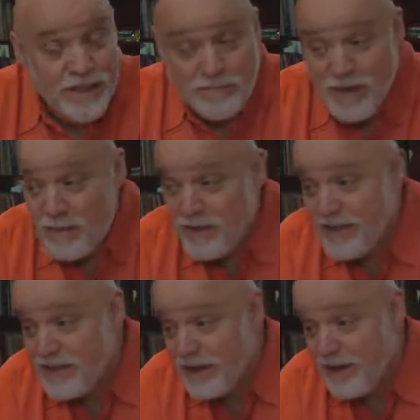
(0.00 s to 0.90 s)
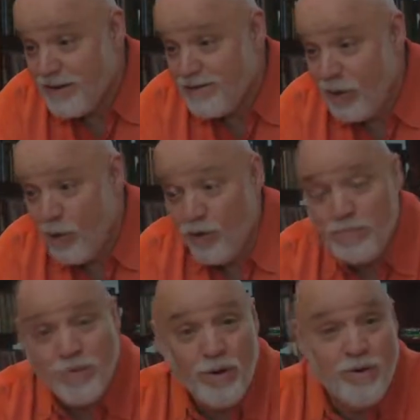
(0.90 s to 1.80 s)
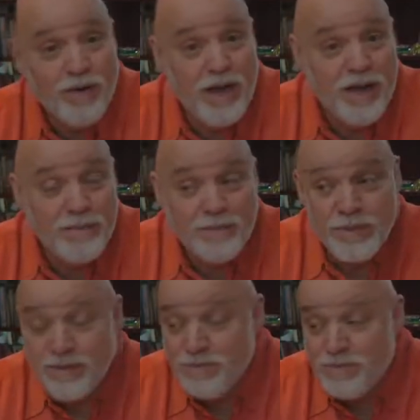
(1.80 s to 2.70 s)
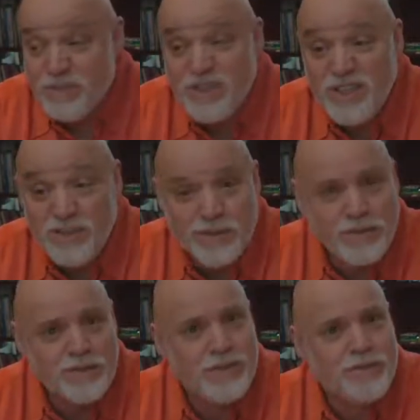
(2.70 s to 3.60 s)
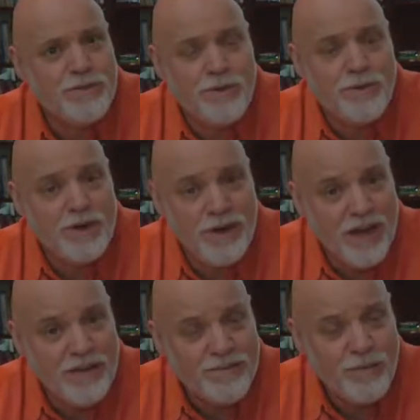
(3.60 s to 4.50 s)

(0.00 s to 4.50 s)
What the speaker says: Maybe these are old programs and procedures that you do in your life.